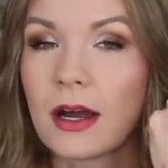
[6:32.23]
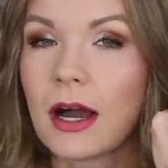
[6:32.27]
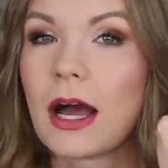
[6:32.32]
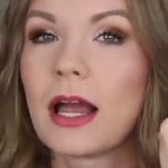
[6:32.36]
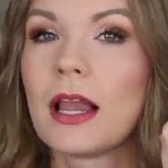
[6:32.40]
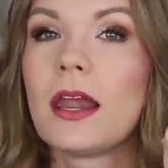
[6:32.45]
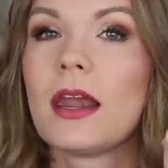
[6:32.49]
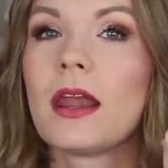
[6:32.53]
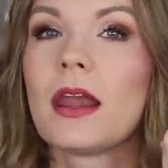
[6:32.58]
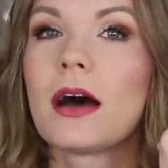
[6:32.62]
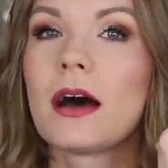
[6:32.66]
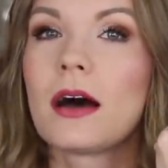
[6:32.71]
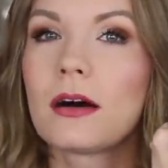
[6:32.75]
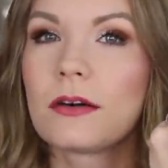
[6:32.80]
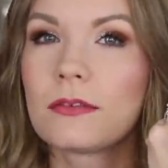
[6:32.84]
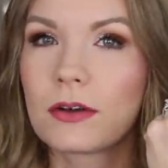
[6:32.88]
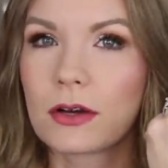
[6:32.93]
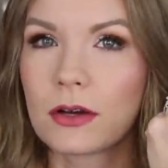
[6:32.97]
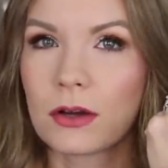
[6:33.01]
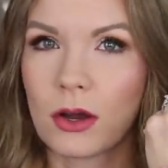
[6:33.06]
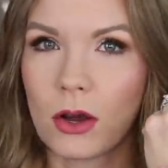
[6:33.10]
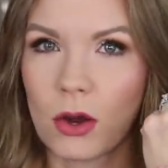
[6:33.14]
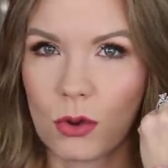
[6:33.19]
I
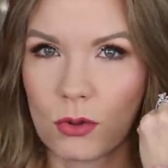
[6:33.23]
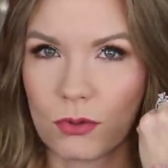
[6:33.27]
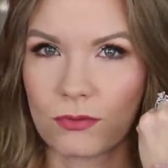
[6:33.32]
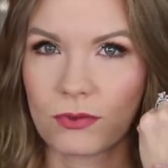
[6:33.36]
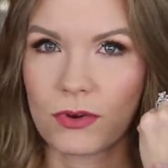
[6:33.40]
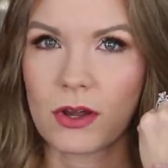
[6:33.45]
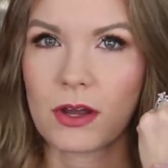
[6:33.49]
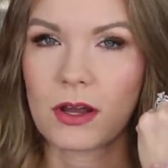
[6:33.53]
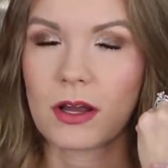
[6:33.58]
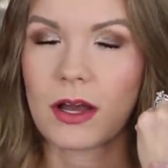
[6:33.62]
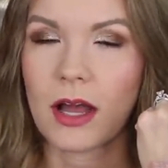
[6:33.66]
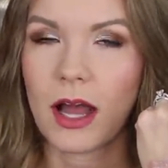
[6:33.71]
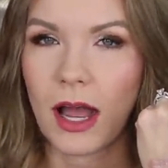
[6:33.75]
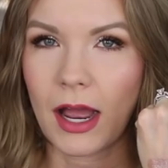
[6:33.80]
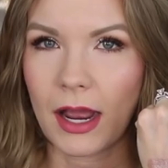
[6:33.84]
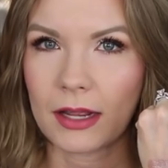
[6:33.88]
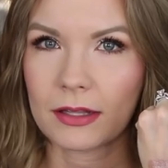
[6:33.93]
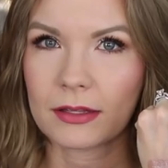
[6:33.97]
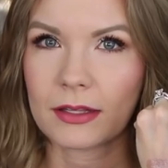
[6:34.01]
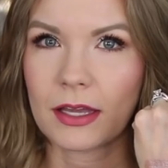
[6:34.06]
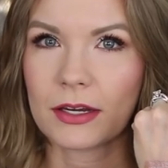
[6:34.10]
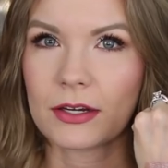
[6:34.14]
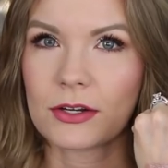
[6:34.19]
love Ofra
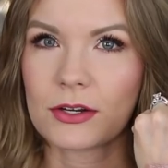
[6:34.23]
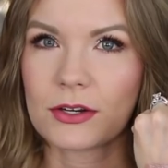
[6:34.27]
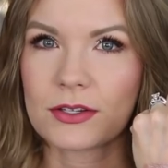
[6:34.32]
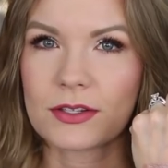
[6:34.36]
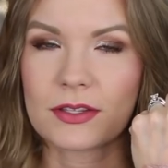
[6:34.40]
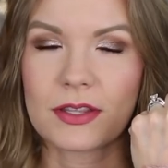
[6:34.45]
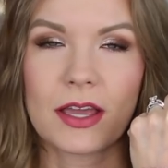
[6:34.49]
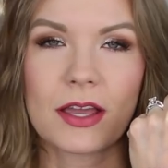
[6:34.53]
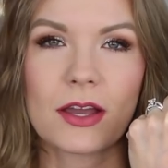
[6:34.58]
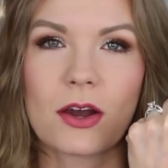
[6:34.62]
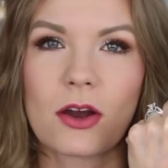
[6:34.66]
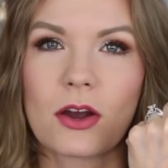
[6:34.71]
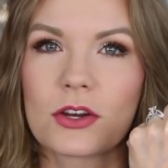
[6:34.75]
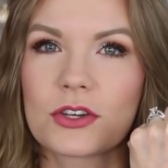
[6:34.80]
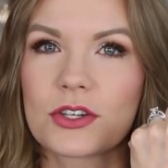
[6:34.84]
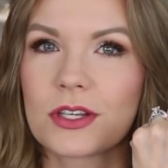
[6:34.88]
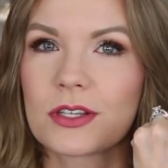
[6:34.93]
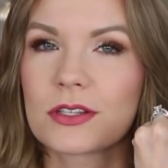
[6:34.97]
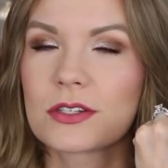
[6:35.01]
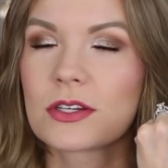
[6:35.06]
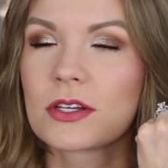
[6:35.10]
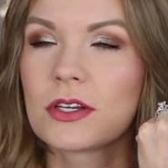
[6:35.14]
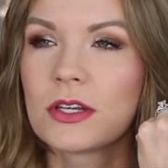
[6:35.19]
highlighters. They are
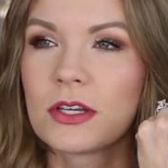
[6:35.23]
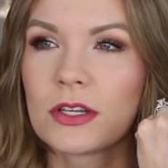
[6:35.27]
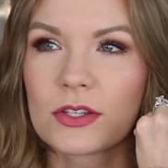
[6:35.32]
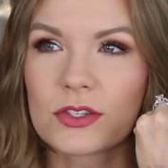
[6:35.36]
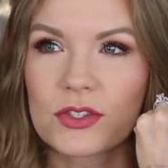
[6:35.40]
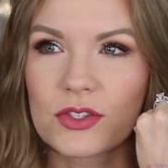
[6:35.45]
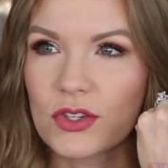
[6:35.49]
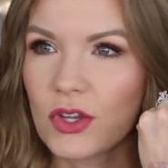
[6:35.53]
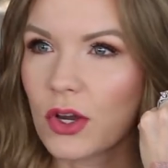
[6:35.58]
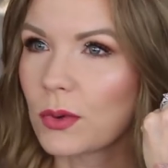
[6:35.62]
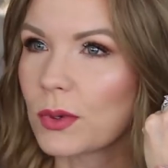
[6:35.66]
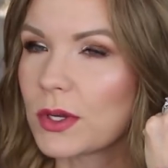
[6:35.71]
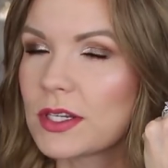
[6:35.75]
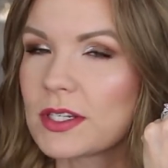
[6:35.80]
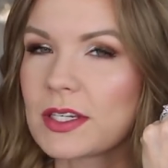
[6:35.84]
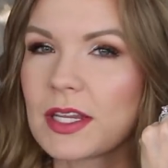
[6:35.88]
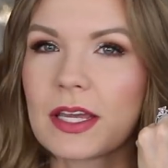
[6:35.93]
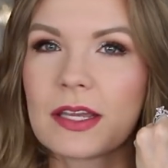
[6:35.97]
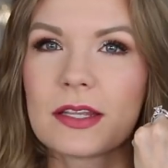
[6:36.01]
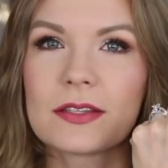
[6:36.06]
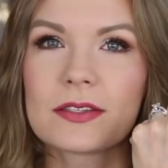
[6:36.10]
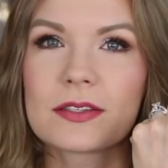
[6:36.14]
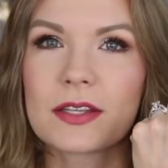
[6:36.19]
just so
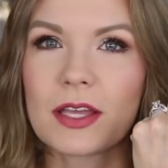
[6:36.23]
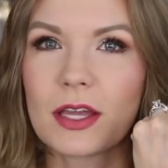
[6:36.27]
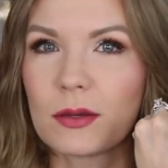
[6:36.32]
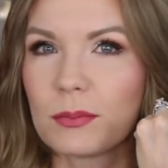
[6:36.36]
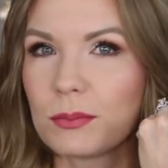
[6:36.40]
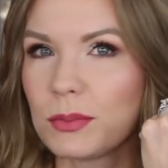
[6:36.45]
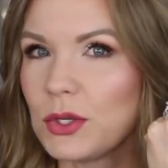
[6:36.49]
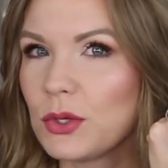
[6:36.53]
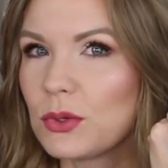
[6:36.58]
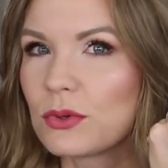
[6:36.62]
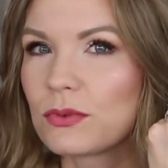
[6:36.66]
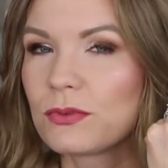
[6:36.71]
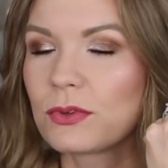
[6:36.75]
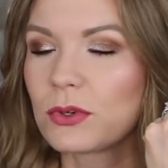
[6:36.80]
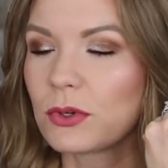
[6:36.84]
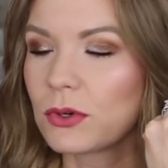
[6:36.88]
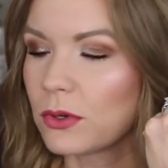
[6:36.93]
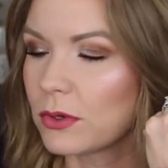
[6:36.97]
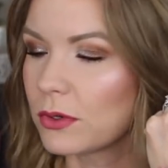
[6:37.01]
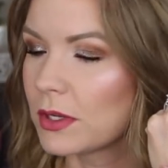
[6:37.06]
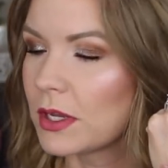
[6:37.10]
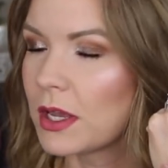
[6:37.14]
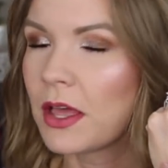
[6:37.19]
intense and
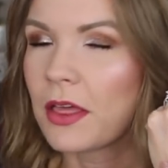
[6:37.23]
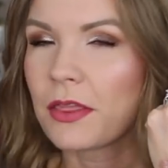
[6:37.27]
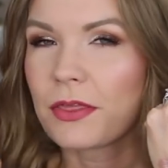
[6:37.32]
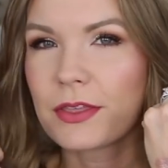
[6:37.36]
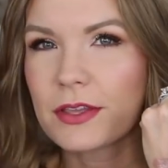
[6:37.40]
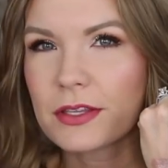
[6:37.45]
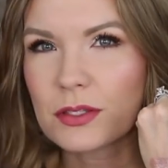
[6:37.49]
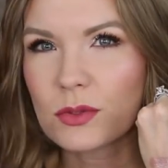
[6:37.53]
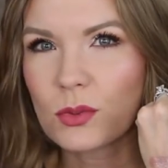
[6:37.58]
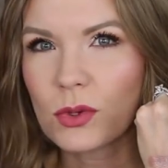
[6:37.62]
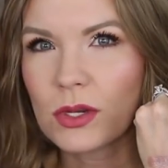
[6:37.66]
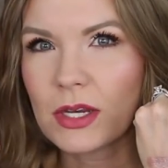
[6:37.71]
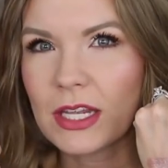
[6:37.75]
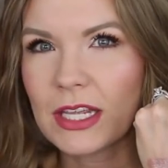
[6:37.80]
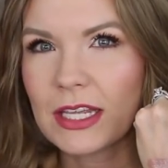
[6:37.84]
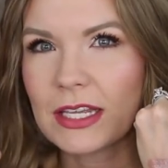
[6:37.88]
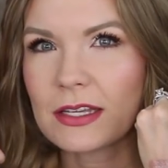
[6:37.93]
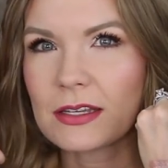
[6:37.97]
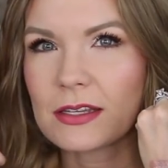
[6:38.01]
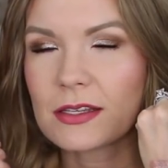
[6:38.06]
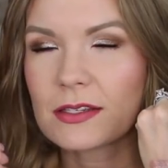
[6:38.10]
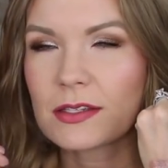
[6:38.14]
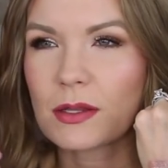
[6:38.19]
beautiful. This one
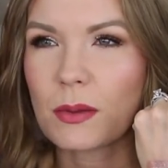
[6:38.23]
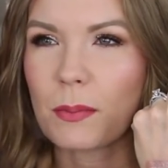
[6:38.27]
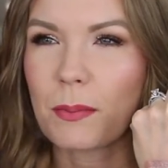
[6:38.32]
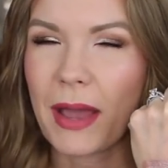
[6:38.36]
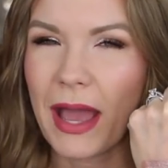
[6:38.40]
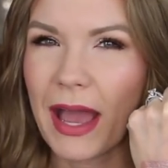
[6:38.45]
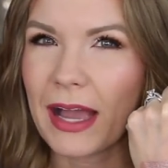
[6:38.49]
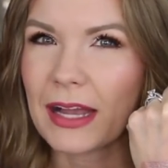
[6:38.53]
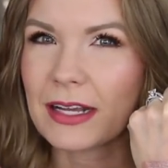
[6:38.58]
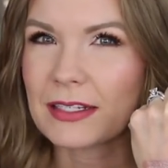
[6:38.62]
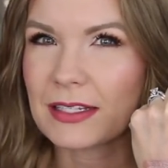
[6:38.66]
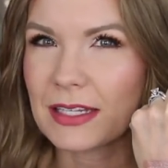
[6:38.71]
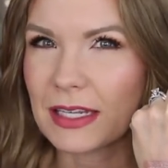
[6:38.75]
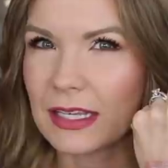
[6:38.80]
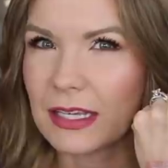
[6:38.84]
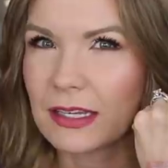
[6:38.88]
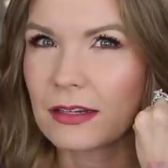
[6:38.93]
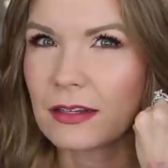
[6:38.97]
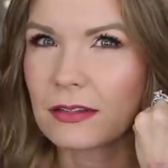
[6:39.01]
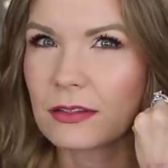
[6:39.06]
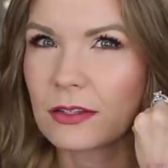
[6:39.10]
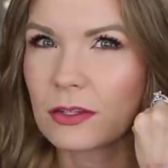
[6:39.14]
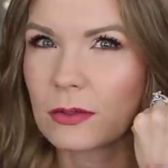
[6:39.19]
is packed
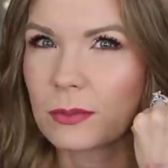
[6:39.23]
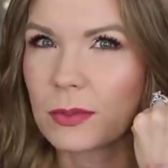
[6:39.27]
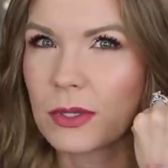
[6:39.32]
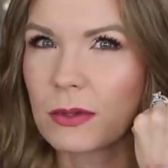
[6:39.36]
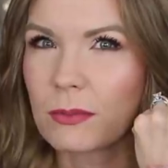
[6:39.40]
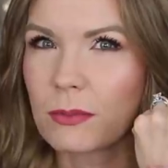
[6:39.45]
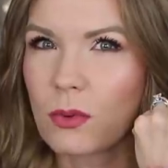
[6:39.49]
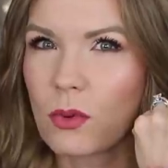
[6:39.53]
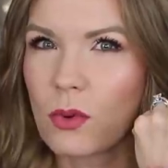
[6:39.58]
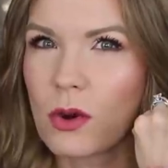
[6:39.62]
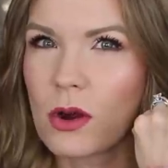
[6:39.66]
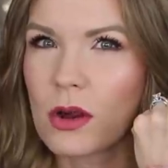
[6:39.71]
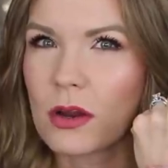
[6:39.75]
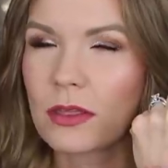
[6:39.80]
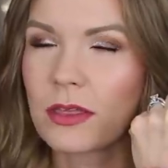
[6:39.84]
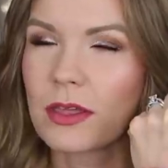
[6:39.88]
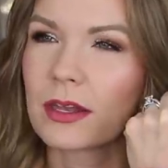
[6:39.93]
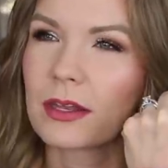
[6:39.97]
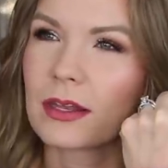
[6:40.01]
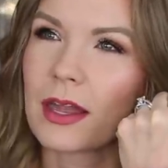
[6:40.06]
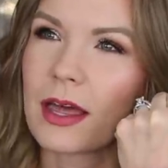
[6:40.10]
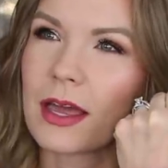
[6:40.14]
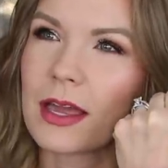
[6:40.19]
in a little bit more
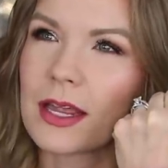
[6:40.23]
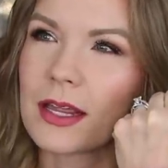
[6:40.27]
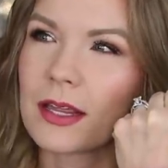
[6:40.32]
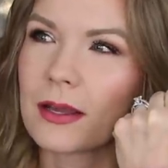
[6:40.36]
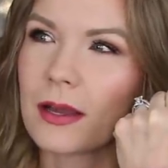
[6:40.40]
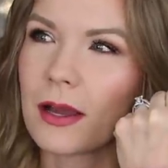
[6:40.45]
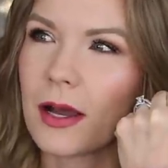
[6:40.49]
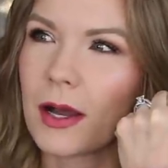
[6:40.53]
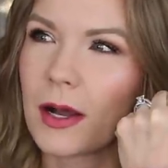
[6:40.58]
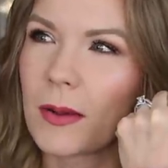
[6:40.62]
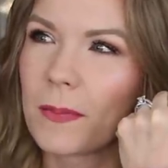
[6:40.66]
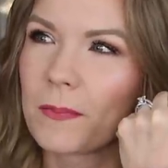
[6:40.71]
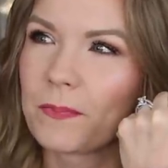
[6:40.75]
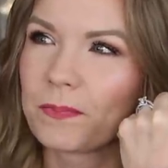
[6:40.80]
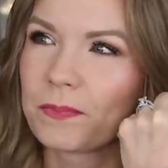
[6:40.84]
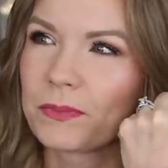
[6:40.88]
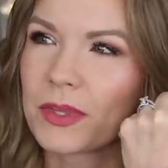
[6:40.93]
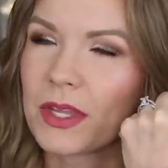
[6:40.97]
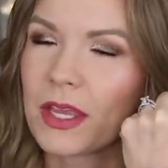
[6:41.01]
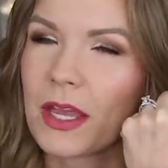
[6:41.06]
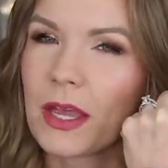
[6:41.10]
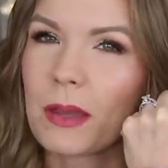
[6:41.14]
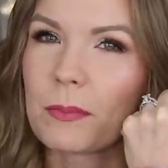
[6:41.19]
than like, um,
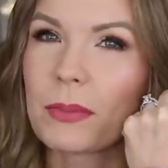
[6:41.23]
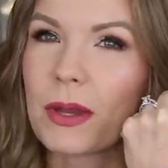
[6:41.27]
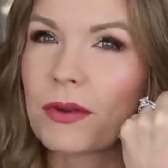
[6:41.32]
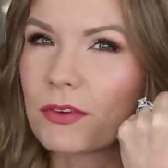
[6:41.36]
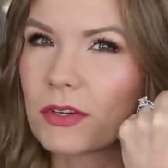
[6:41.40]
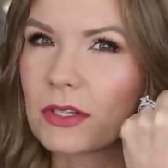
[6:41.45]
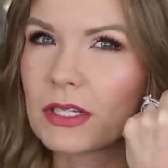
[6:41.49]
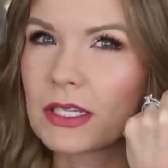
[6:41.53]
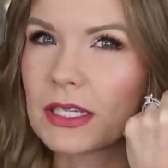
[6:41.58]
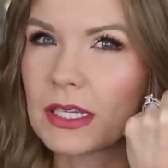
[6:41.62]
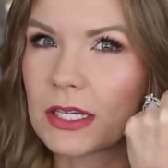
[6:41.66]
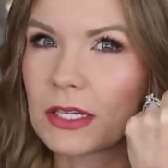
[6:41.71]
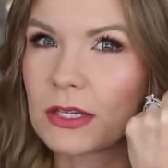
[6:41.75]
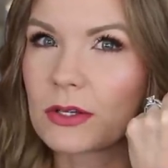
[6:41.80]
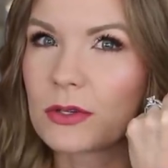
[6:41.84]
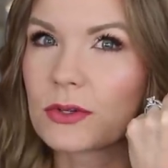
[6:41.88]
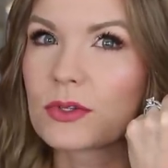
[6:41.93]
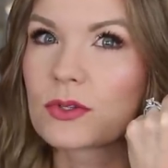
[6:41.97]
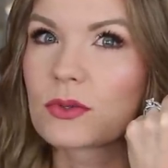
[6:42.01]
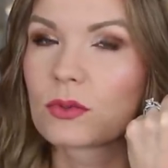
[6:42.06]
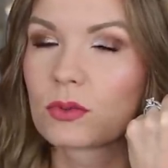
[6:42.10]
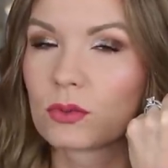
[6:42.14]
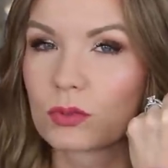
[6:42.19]
Beverly
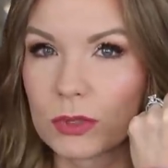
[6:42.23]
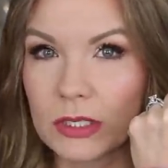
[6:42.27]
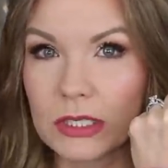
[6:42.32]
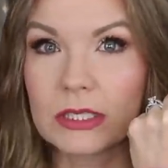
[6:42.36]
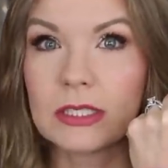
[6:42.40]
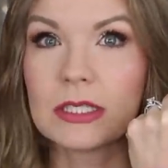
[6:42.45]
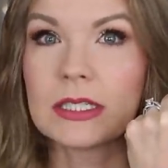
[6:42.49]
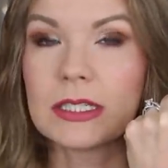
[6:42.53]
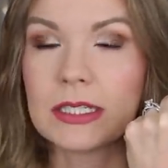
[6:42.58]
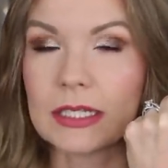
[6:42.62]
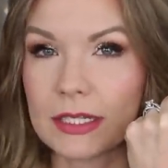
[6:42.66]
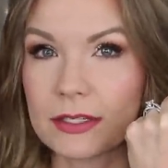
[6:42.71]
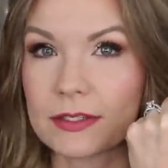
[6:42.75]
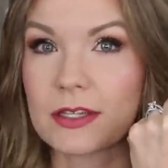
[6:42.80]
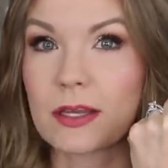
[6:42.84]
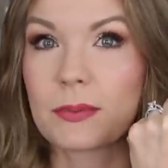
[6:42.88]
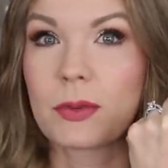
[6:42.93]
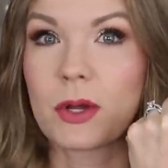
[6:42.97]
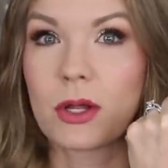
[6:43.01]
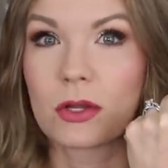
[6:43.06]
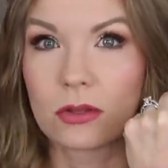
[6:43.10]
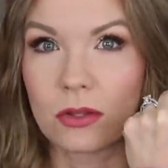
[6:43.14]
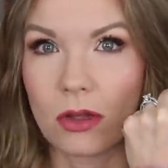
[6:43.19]
Hills really kicks
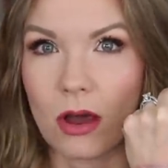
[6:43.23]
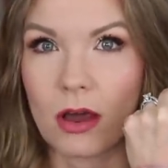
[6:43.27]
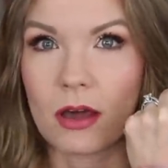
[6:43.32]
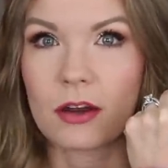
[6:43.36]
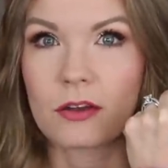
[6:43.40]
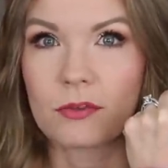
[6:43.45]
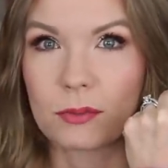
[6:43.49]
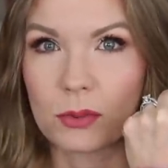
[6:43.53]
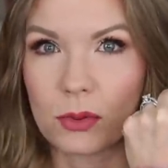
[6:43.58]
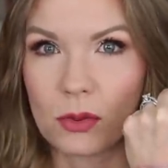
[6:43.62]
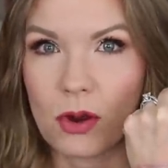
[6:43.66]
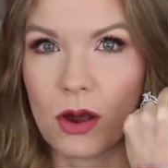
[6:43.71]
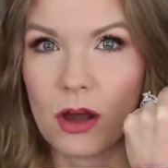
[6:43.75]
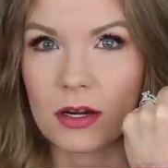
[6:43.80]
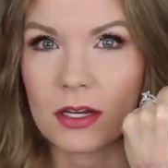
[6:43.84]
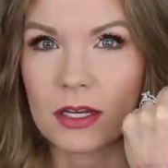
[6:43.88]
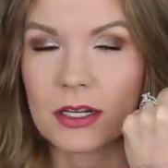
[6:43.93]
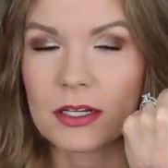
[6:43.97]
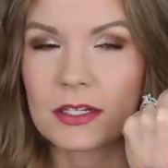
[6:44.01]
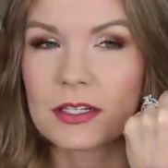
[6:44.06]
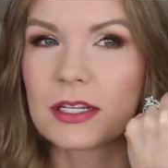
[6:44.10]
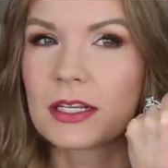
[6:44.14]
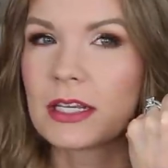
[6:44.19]
up a lot of
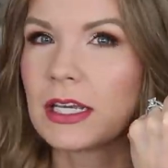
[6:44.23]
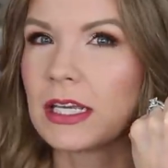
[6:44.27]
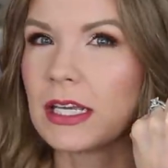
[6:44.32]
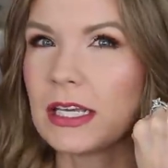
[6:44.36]
product.